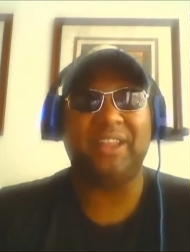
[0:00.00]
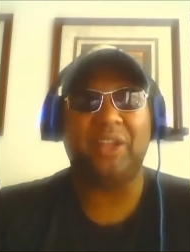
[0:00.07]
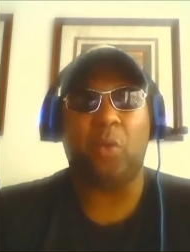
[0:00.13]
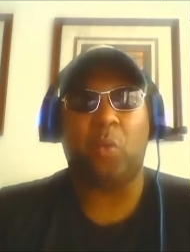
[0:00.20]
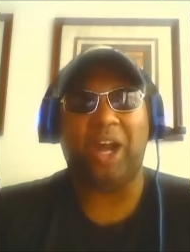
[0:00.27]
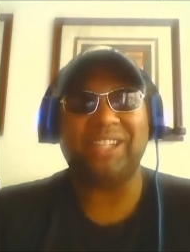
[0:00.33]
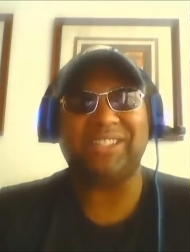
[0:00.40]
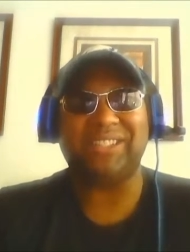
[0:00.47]
the
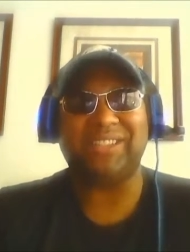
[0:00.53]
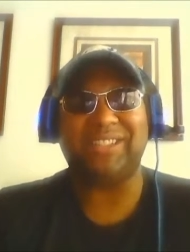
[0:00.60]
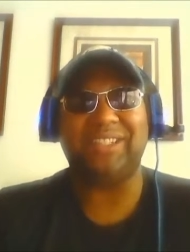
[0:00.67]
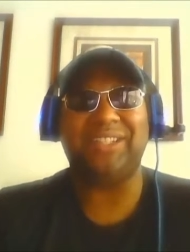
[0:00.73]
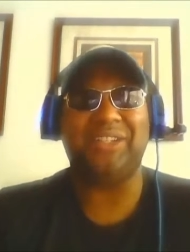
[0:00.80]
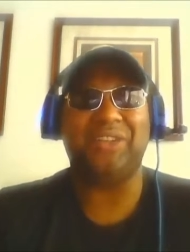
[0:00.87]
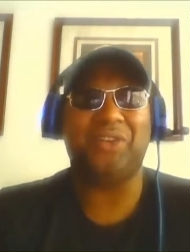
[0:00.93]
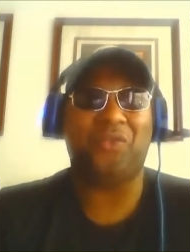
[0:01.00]

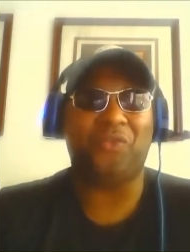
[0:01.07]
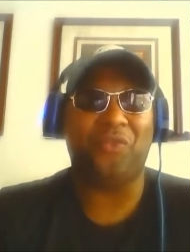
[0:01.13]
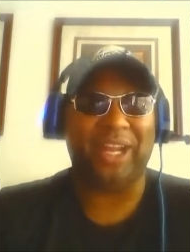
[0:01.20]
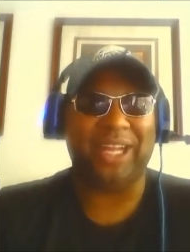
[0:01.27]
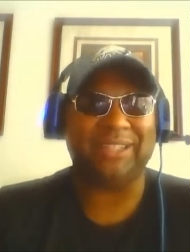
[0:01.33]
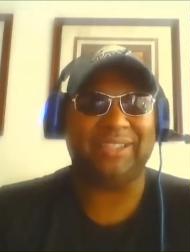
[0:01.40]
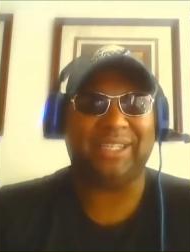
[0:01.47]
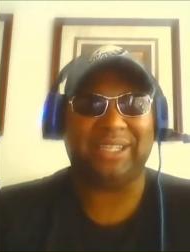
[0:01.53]
Washington
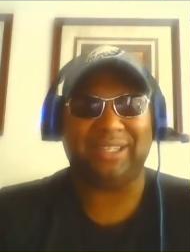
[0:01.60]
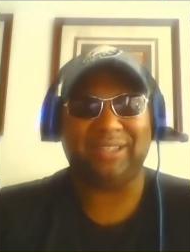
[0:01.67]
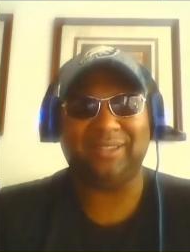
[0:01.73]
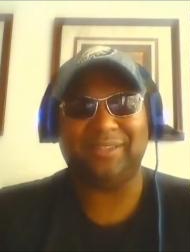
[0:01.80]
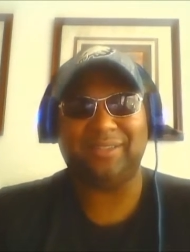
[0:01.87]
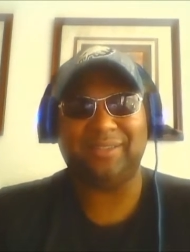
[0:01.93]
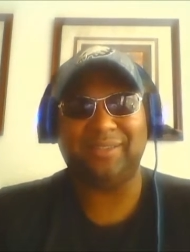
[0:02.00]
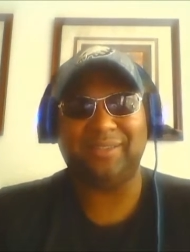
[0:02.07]

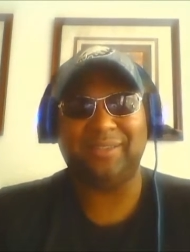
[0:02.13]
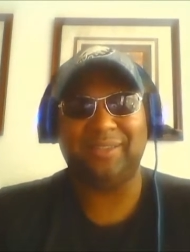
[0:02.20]
Redskins.